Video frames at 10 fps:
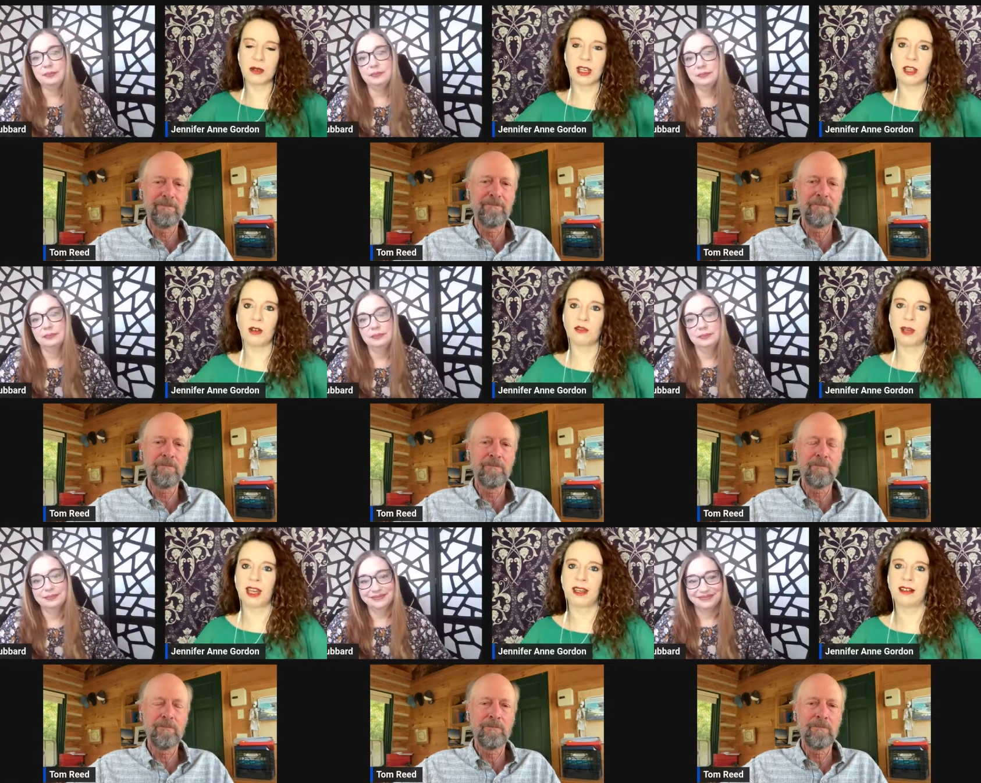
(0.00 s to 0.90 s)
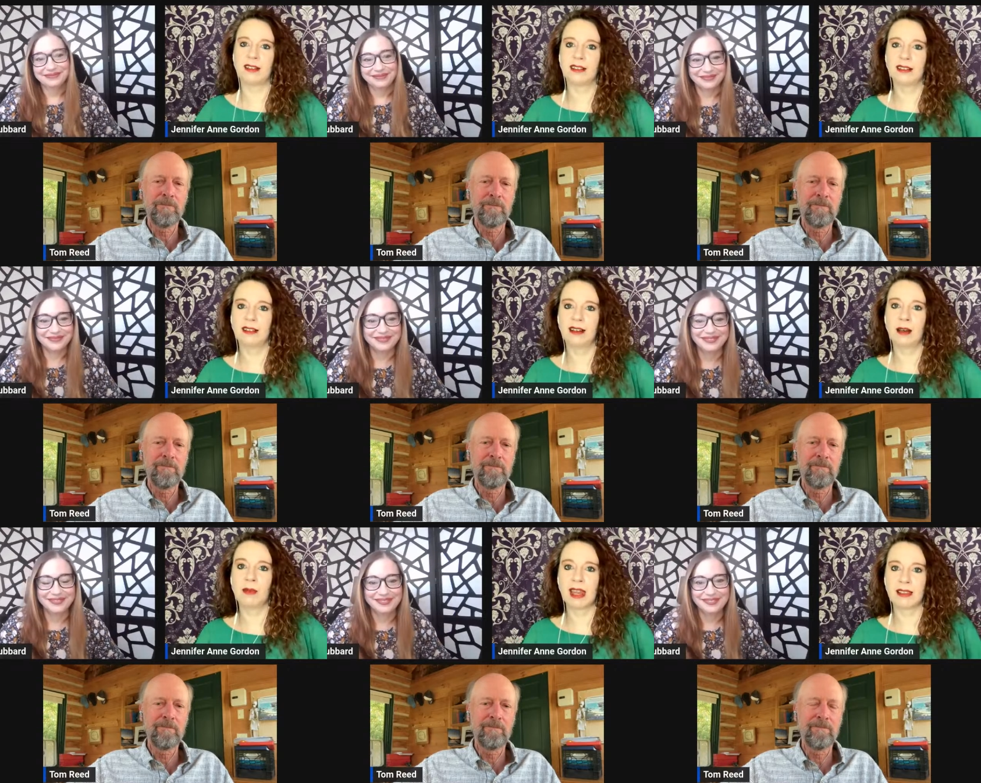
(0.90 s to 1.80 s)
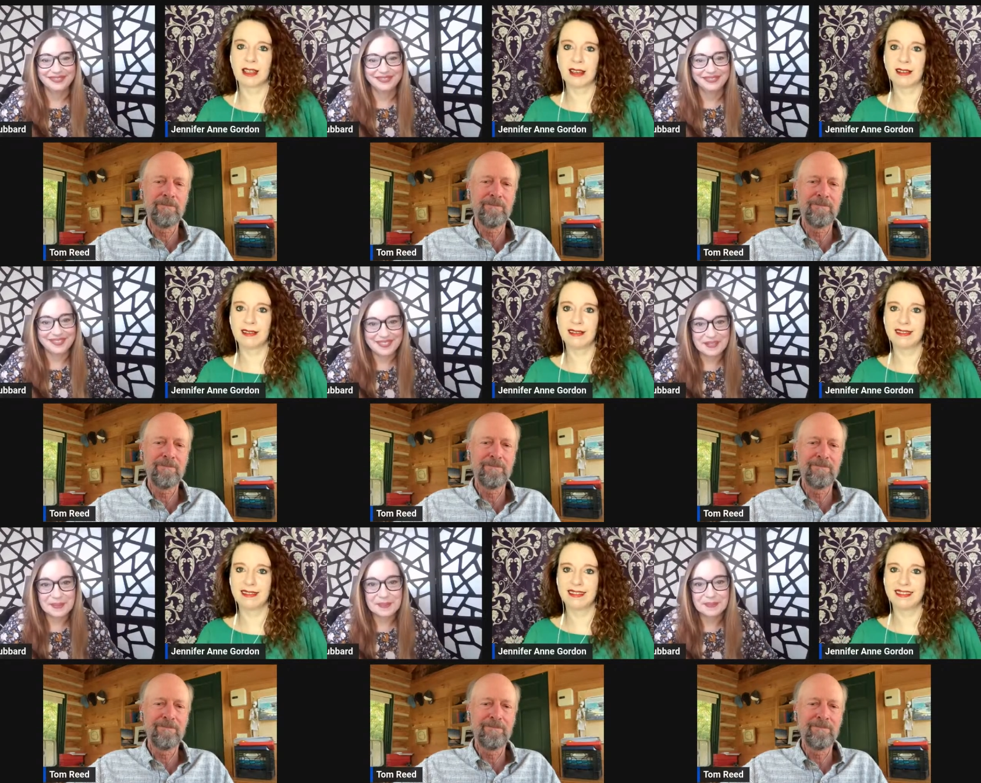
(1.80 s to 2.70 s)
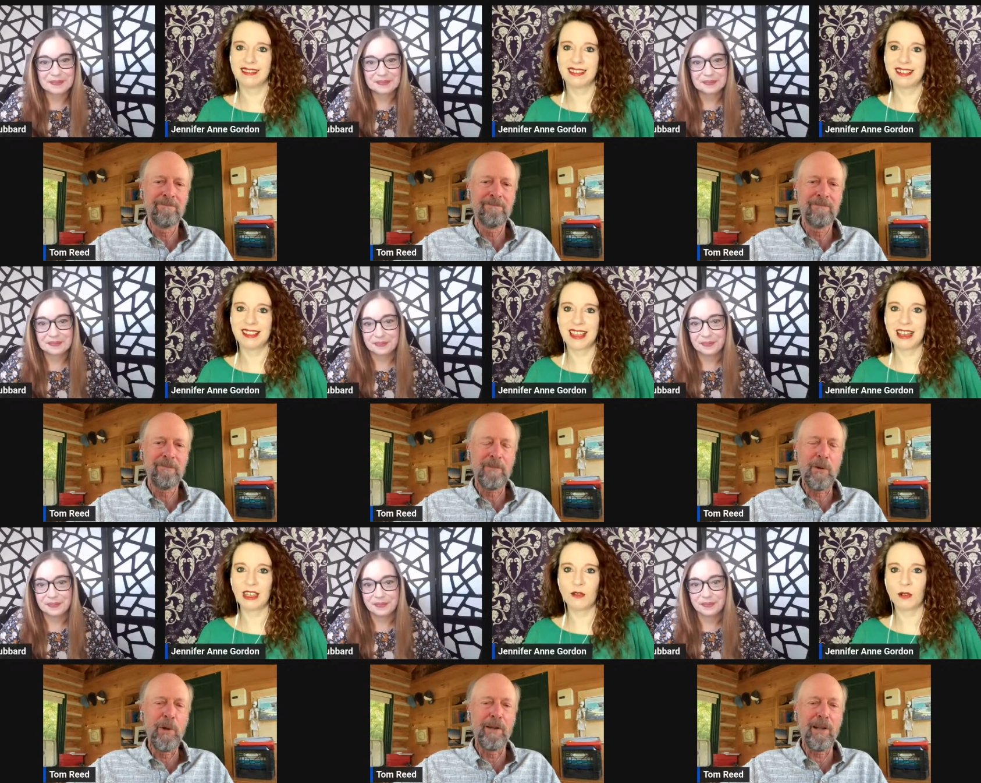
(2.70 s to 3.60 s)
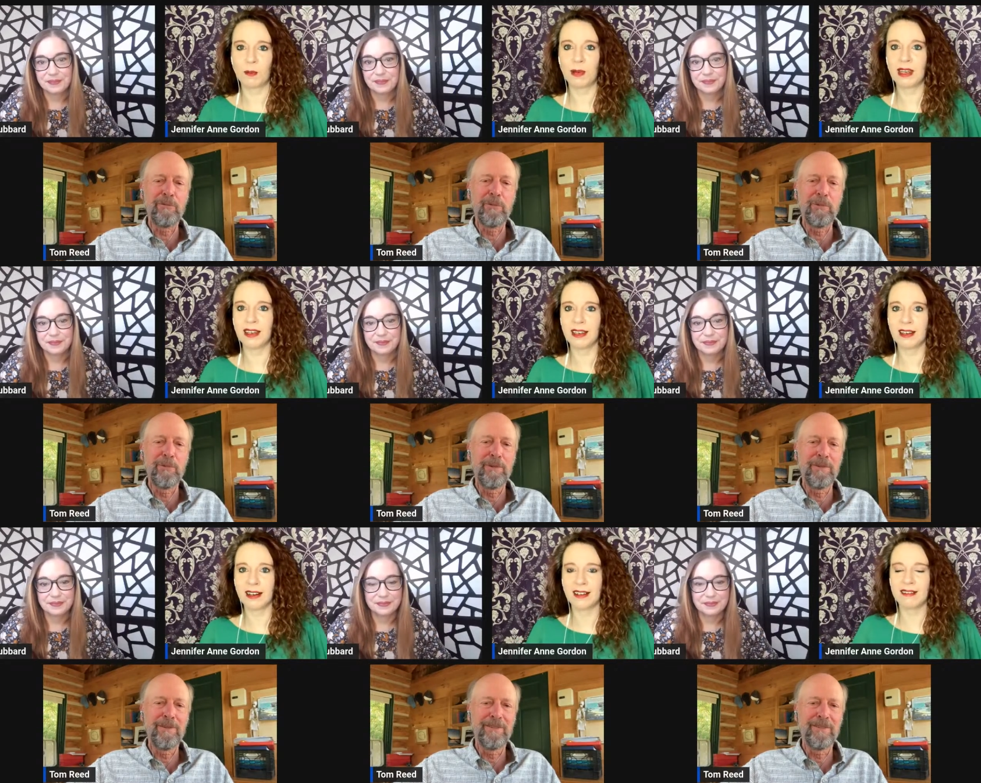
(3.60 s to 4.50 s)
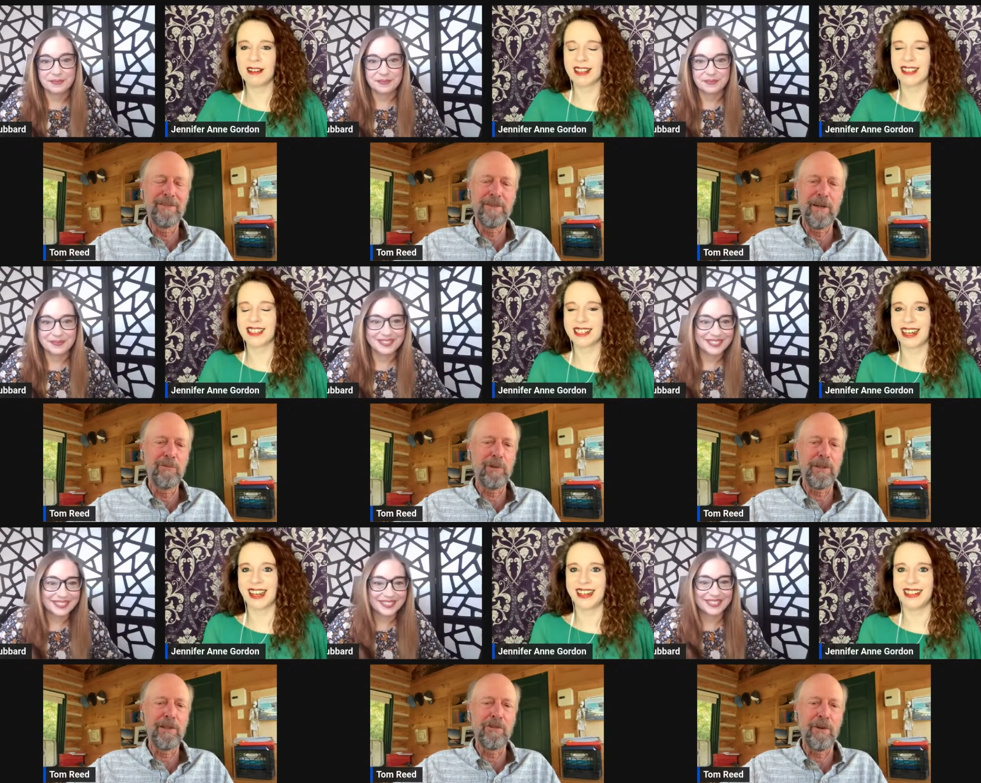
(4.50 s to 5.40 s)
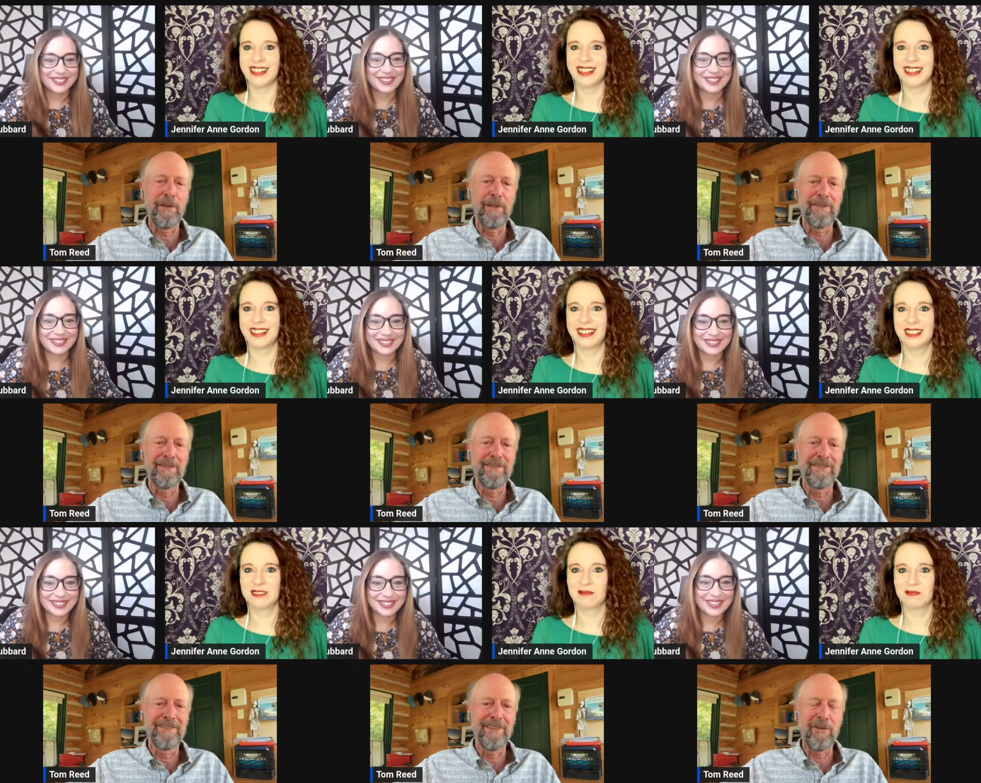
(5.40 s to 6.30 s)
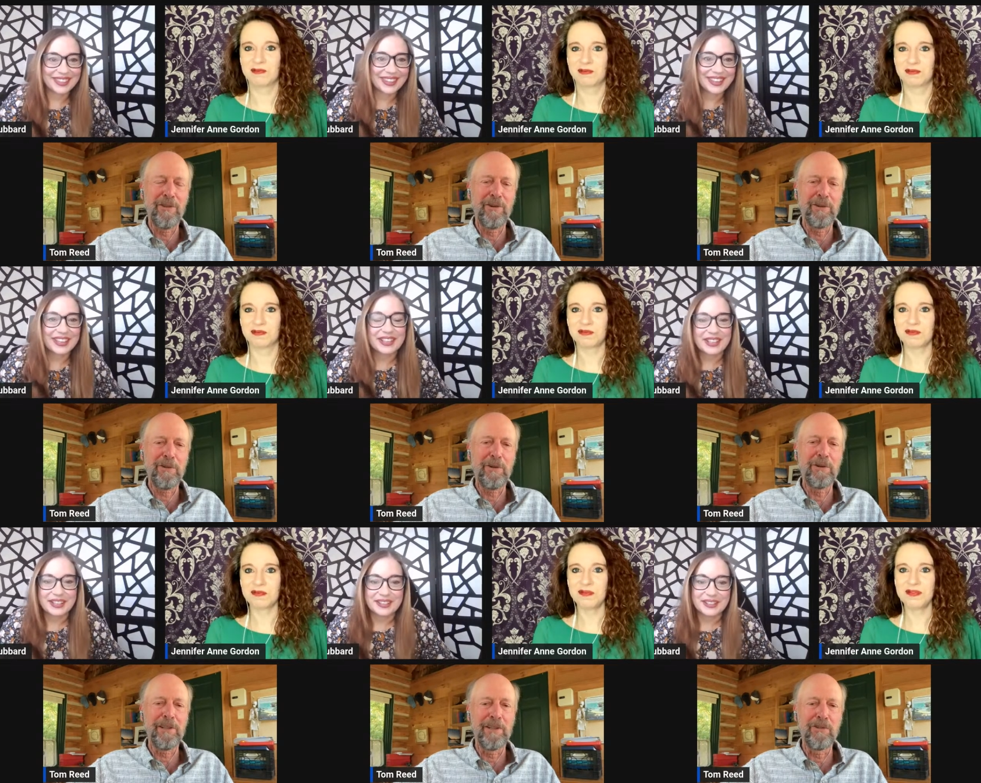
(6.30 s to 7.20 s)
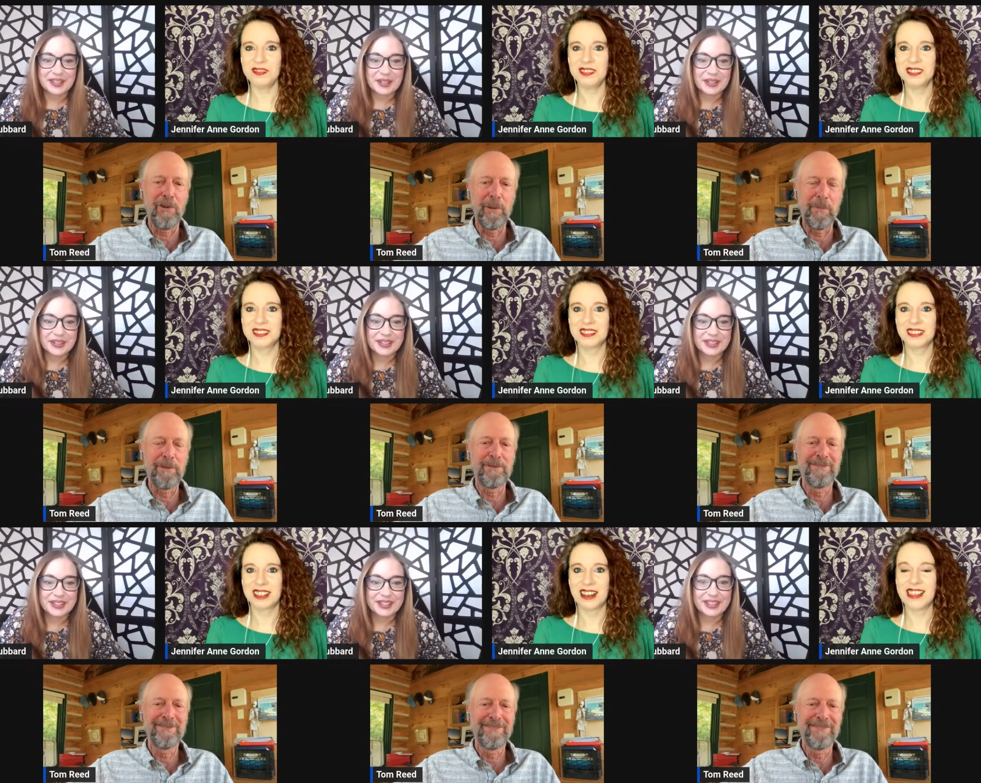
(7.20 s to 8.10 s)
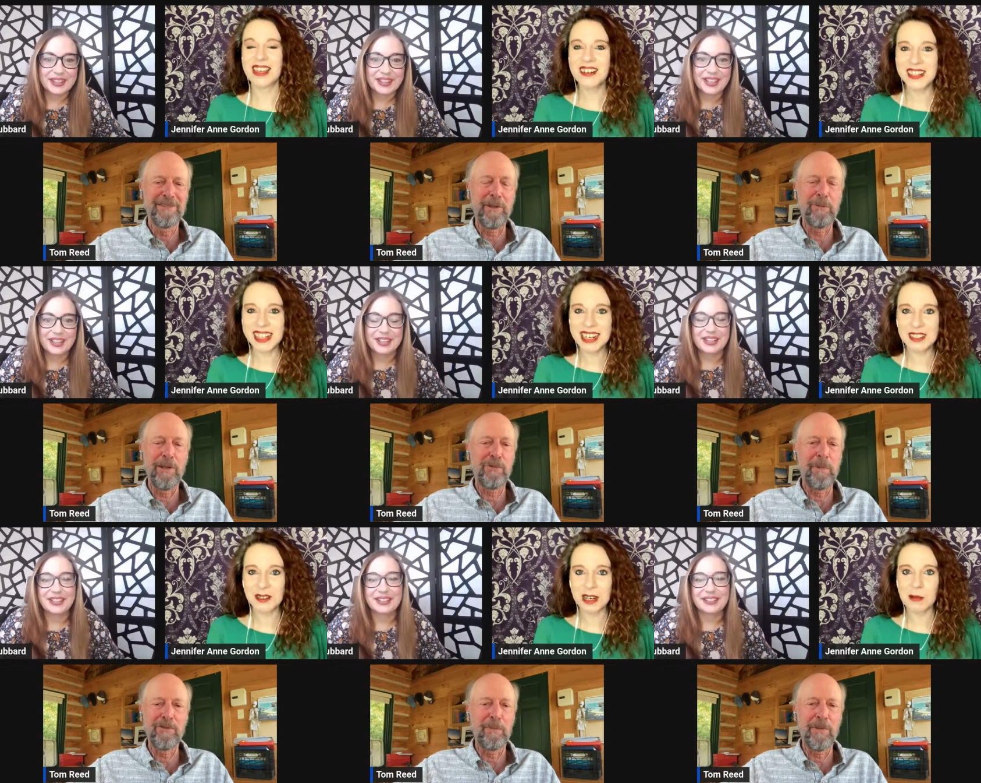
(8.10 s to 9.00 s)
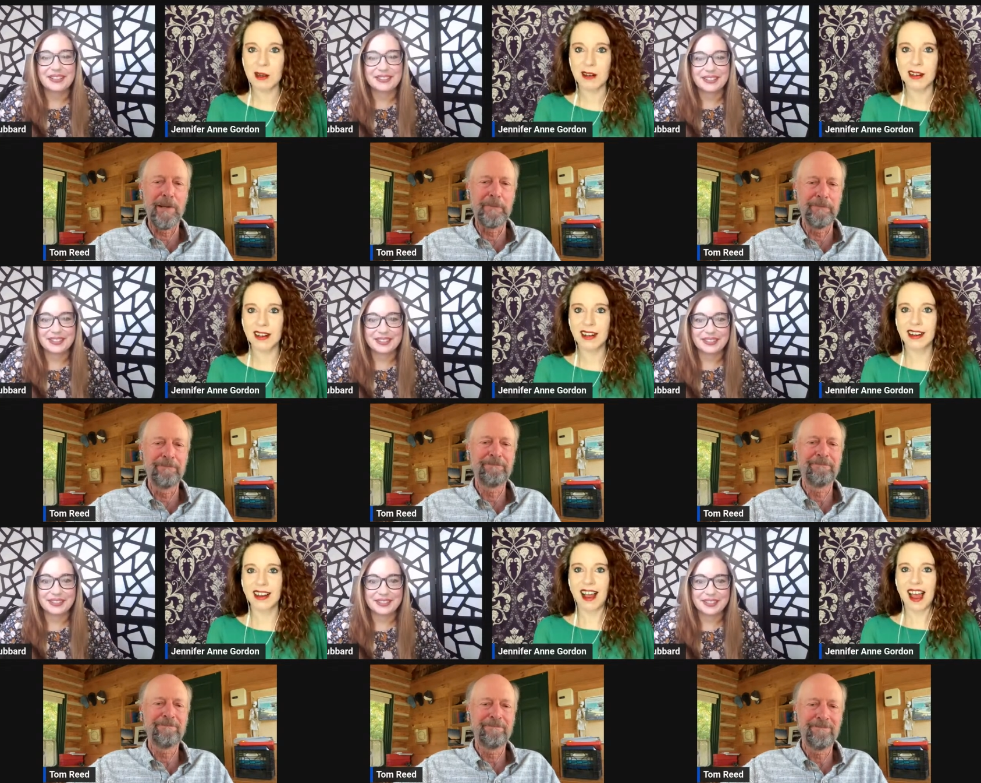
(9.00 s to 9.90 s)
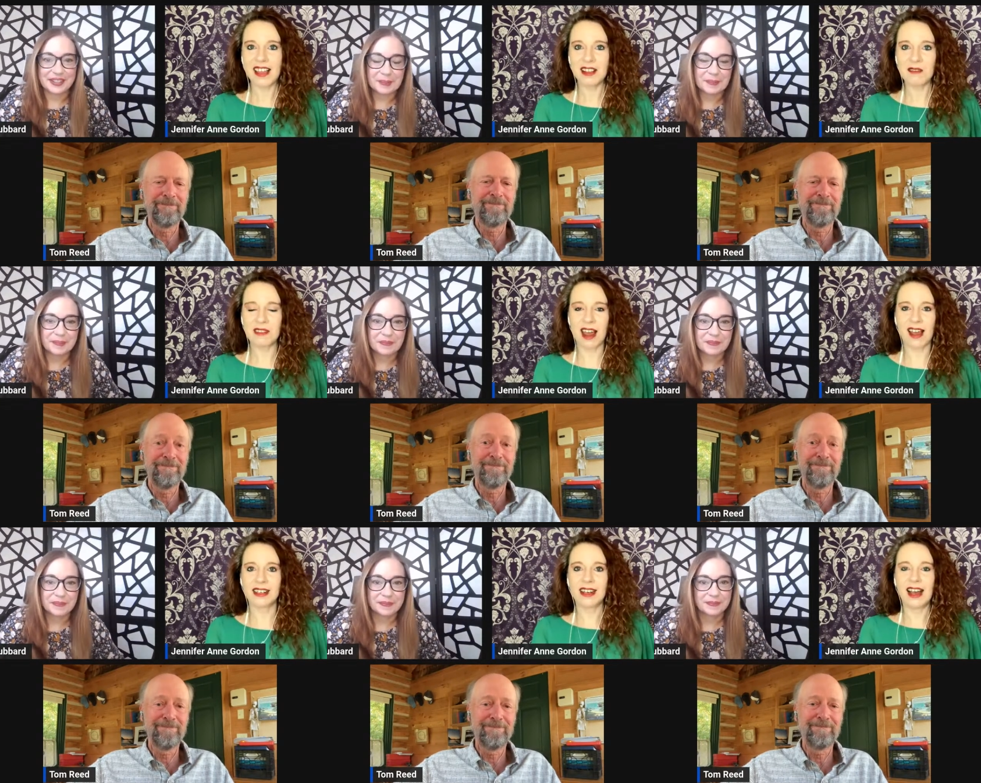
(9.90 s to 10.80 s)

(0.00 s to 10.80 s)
Speaker 1: Reed, you have been amazing. Thank you well, for I've, being here with us. I've today. really enjoyed
Speaker 2: it. It's thor- thoroughly enjoyable. Thoroughly enjoyable.
Speaker 1: I love that.